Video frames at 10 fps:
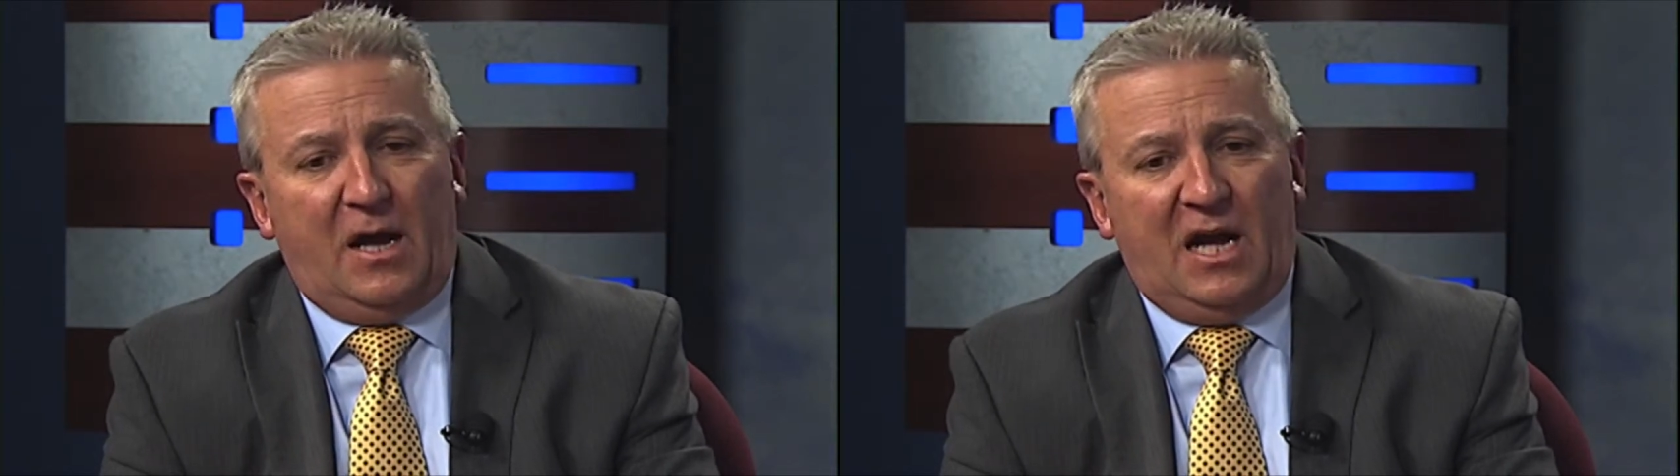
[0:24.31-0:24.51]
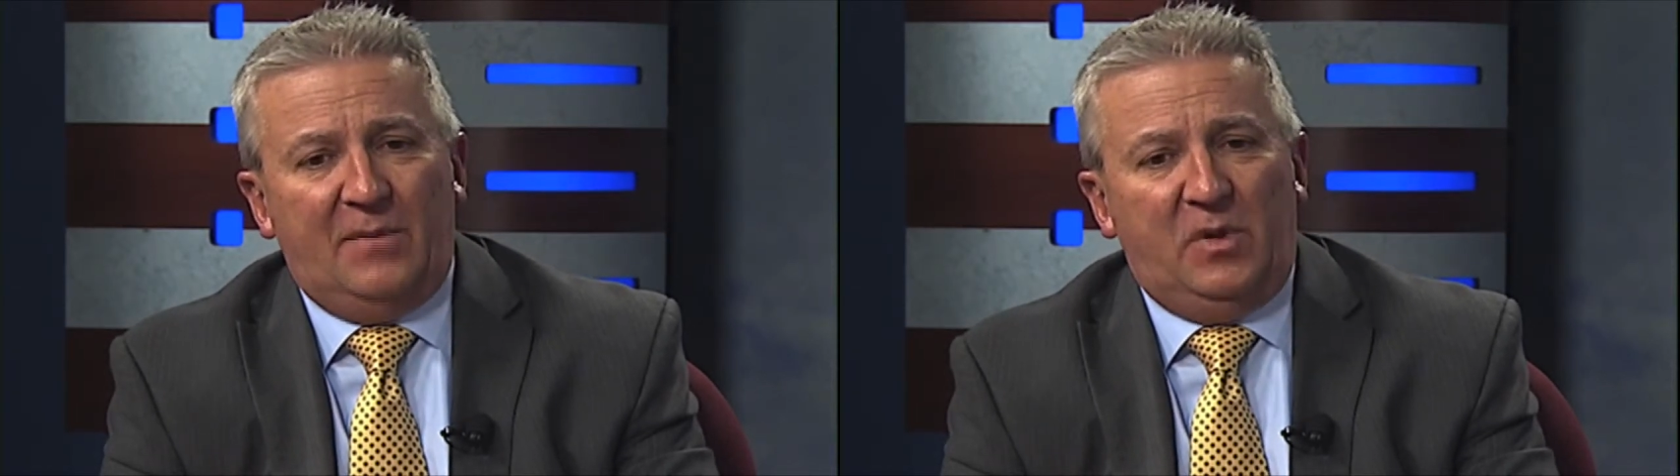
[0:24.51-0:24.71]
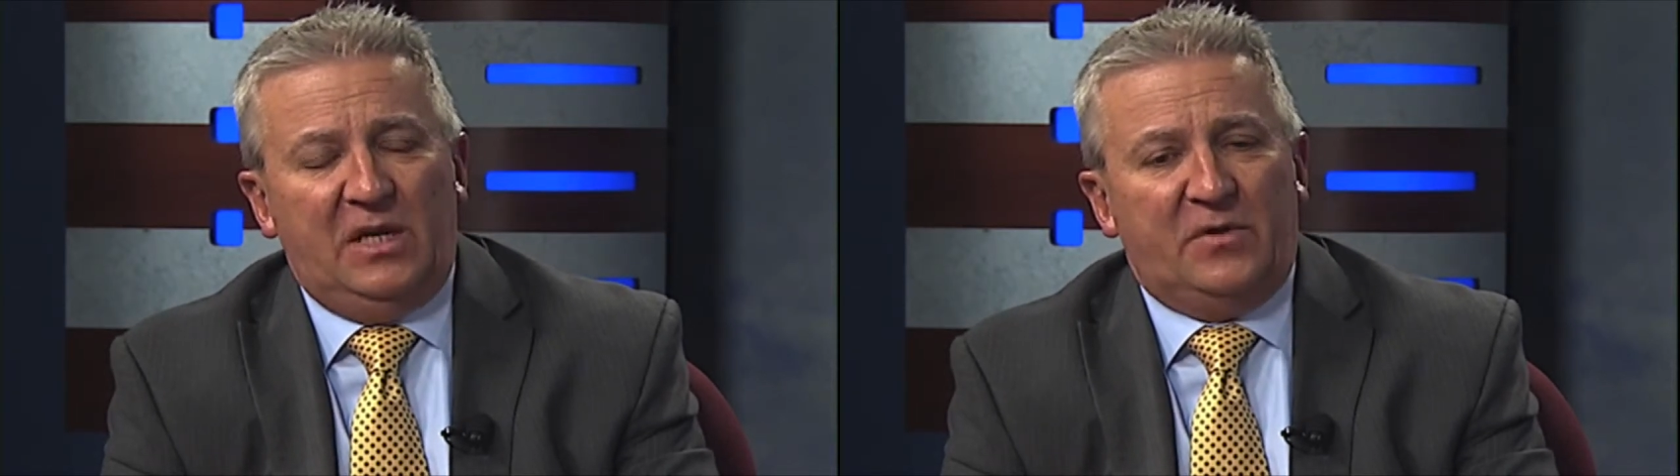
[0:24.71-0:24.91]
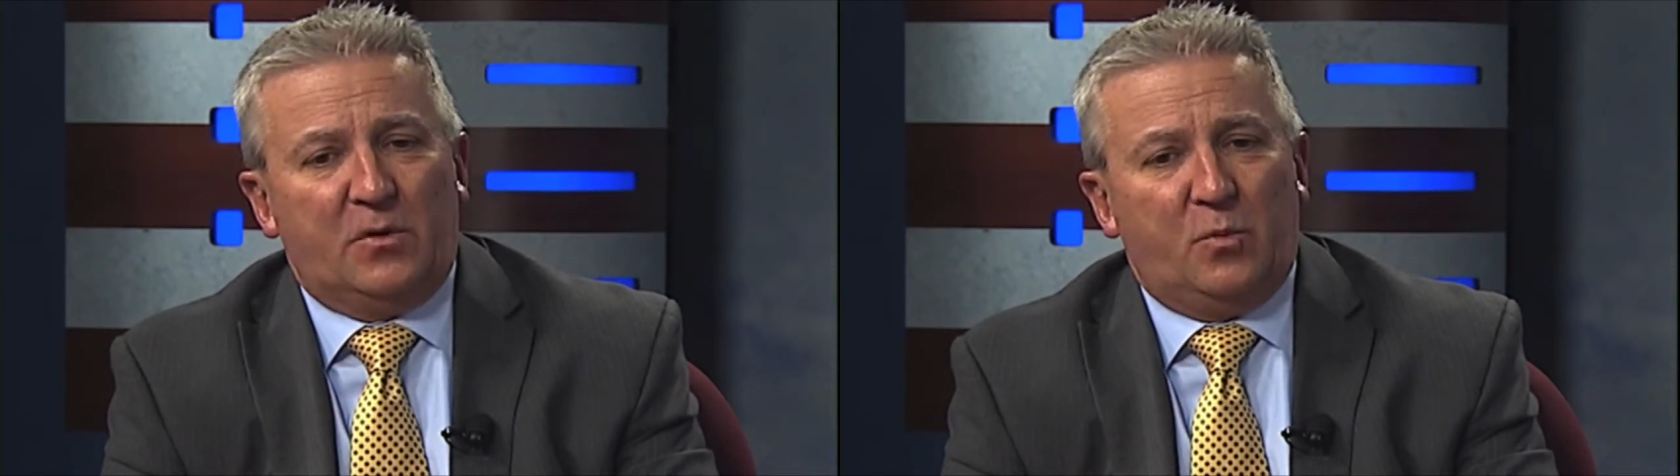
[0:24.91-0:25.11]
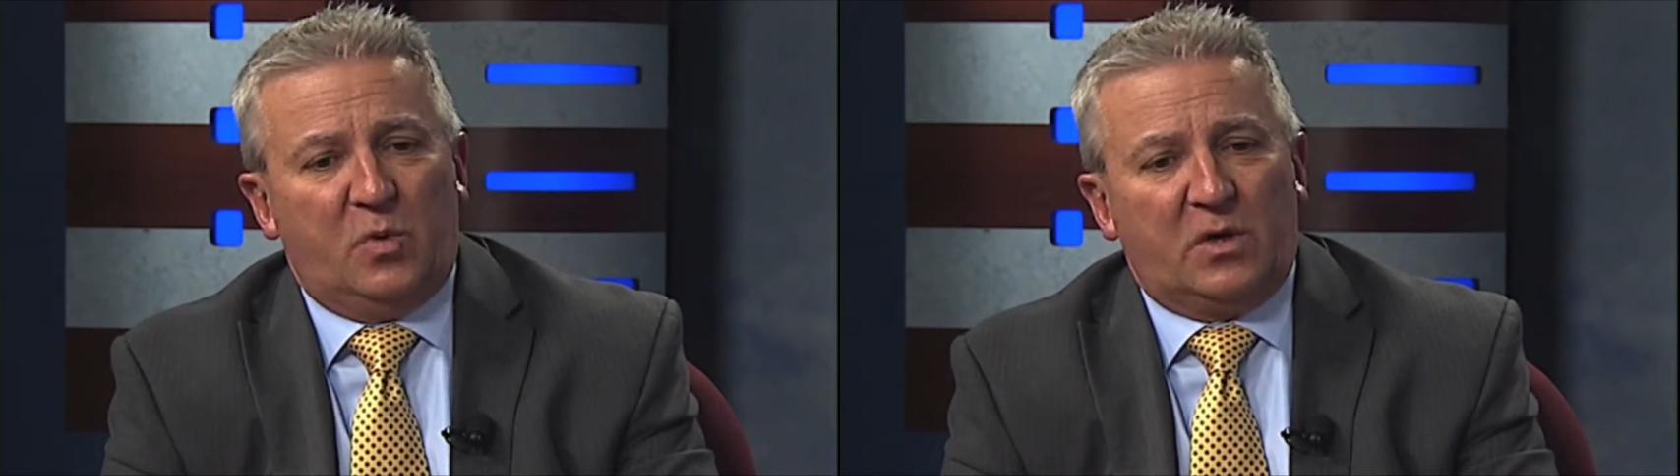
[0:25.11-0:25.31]
I believe
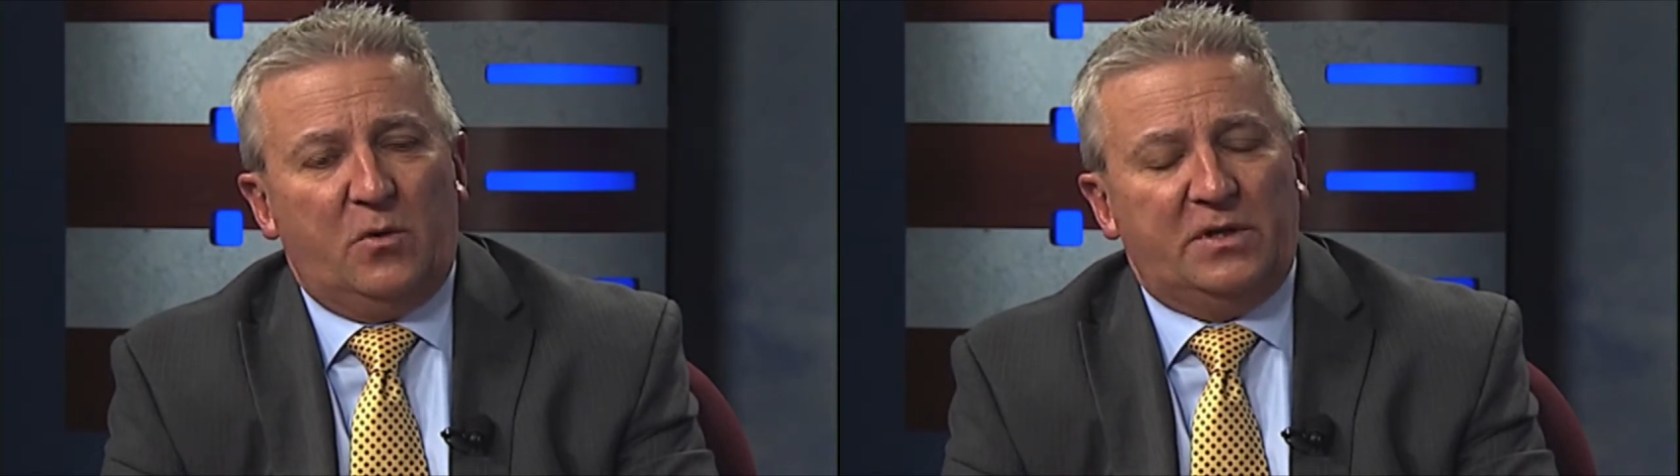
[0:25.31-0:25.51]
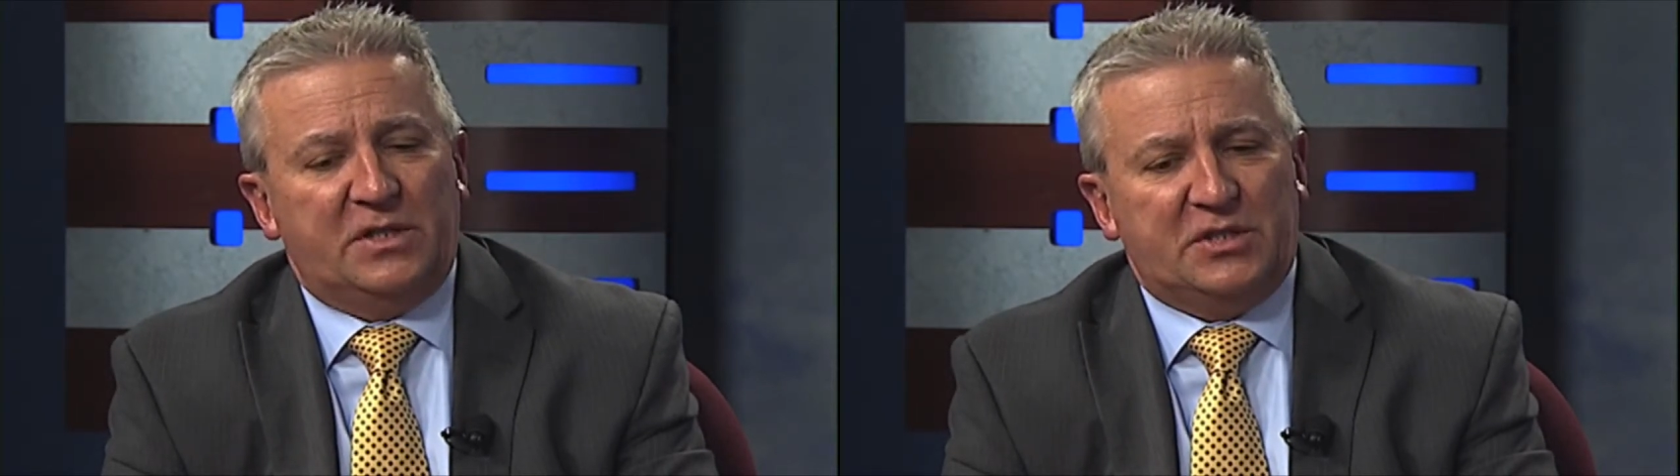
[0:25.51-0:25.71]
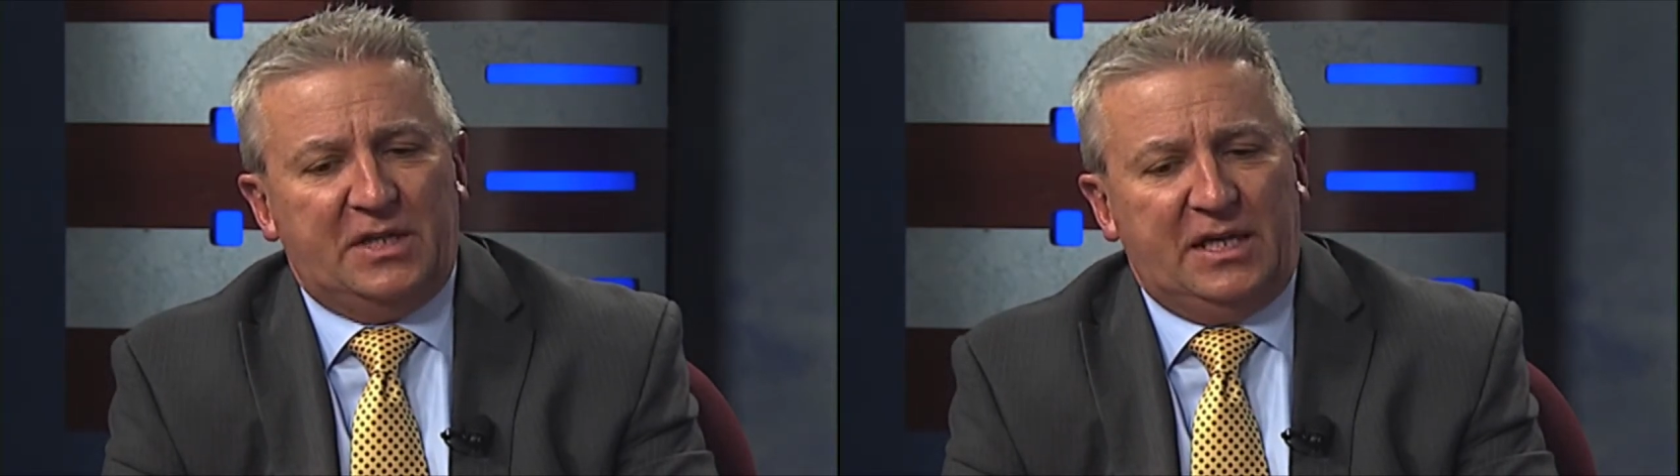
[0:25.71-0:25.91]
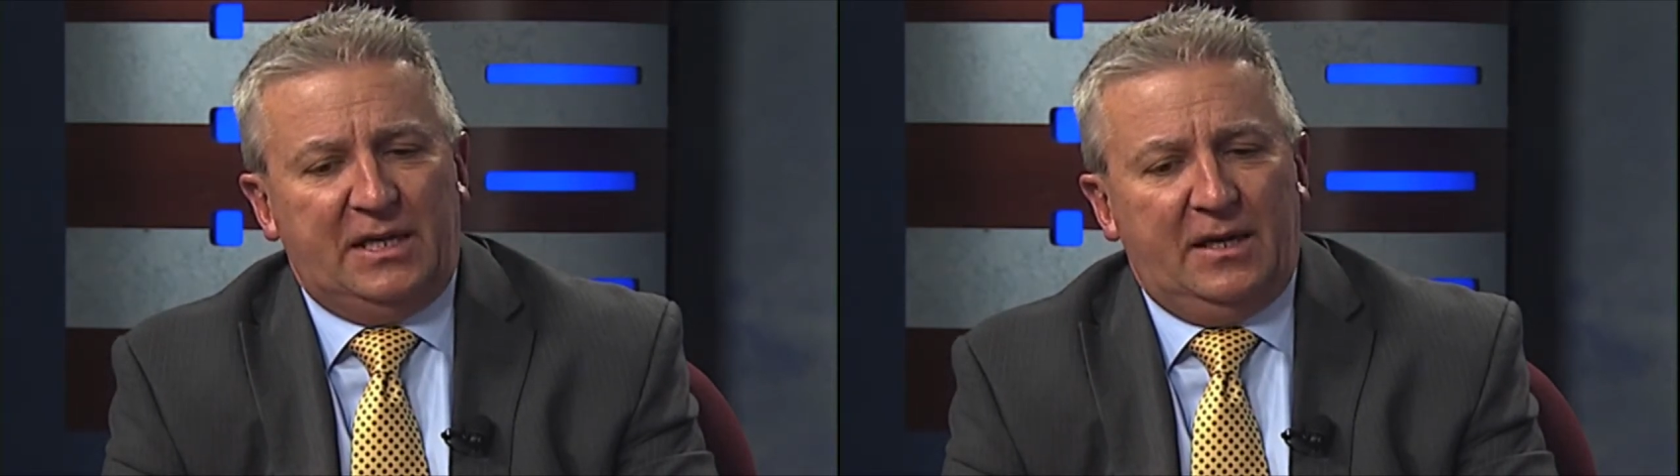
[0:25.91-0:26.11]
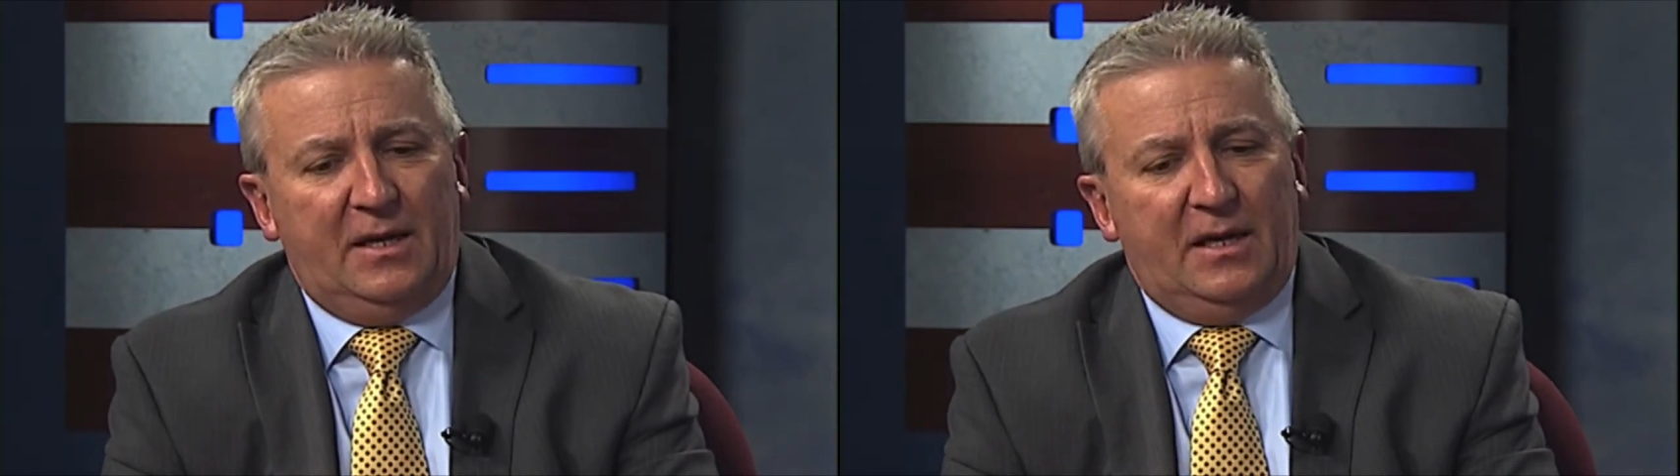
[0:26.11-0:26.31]
we're going to see